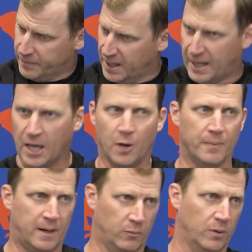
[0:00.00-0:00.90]
It helped
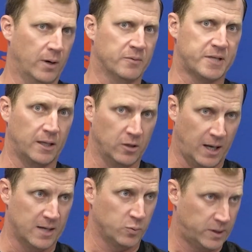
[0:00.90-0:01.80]
that we were able to say, look,
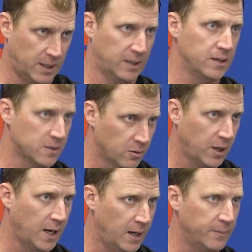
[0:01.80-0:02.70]
guys, we think he's okay.